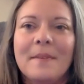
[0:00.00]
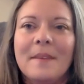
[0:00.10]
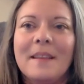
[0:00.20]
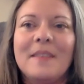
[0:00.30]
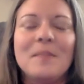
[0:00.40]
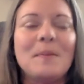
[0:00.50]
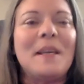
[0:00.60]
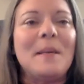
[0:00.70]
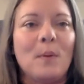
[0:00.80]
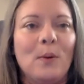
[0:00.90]
these
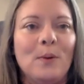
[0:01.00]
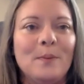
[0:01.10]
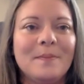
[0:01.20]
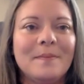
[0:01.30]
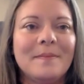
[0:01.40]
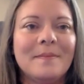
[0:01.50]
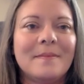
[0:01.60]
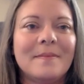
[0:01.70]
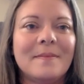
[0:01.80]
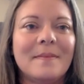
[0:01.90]
people
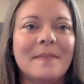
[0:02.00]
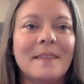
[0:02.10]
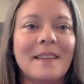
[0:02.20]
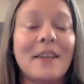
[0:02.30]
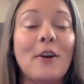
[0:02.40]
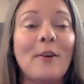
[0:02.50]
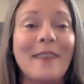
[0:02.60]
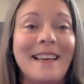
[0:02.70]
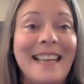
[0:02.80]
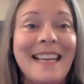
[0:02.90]
that are
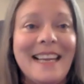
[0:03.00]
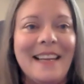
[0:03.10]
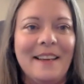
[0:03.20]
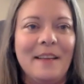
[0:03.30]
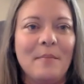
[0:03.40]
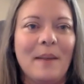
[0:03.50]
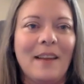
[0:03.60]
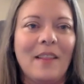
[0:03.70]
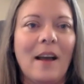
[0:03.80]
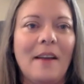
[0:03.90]
in need in my
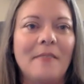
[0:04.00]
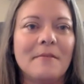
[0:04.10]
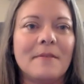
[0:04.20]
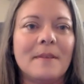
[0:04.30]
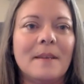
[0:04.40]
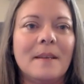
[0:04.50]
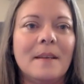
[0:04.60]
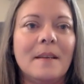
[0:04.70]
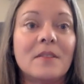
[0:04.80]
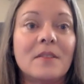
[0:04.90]
life,
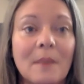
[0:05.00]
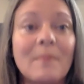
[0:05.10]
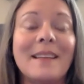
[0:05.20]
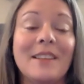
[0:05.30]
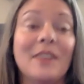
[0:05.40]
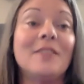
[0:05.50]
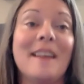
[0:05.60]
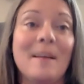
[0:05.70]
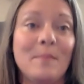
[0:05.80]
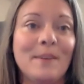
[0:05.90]
something does
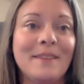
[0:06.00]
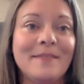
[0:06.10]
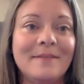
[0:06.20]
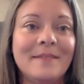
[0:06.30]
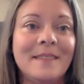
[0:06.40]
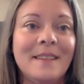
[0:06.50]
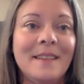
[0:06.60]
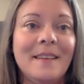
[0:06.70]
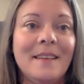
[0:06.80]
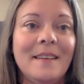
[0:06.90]
happen.
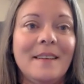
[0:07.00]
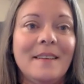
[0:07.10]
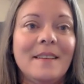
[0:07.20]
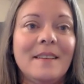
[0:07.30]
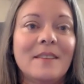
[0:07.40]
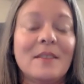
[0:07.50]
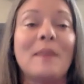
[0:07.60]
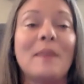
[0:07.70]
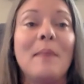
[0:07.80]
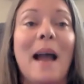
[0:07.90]

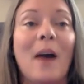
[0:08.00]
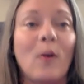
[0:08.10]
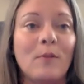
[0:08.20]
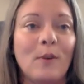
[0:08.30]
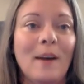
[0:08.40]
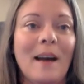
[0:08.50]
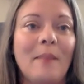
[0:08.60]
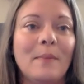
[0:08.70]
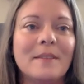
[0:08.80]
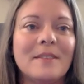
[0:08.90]
Something powerful
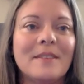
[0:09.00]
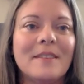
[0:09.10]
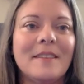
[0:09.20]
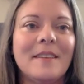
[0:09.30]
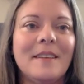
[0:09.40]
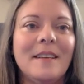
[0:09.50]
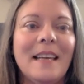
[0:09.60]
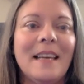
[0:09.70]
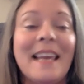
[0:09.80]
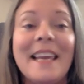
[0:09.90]
happens.
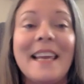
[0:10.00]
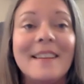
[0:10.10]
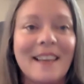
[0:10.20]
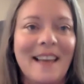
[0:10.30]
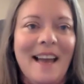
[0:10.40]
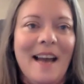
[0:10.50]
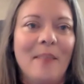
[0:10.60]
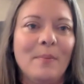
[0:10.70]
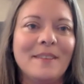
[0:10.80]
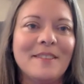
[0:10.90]
Healing
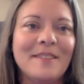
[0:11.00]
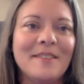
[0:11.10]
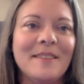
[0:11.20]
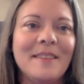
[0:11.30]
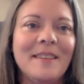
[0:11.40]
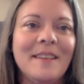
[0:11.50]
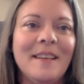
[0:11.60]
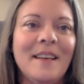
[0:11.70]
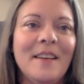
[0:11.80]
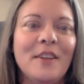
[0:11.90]
happens
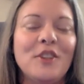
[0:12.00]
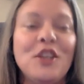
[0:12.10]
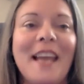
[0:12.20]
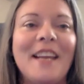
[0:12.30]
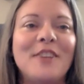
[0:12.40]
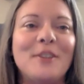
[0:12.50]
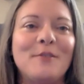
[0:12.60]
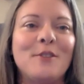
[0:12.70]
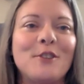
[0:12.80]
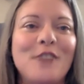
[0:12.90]
the change
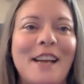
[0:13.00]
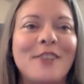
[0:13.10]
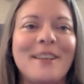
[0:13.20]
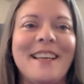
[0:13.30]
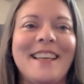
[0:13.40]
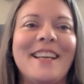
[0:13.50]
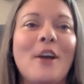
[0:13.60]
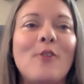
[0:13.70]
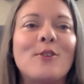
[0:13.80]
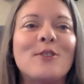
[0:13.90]
of trajectory in
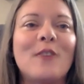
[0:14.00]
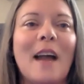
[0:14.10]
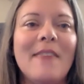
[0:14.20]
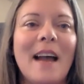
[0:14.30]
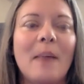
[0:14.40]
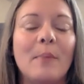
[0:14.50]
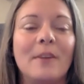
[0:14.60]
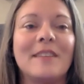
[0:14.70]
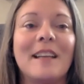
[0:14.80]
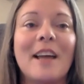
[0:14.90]
another's life
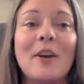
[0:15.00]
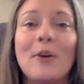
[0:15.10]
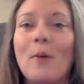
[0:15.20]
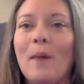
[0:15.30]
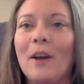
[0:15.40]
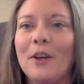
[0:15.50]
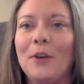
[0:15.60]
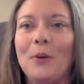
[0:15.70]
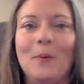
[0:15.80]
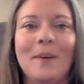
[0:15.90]
happens. And I don't know about you,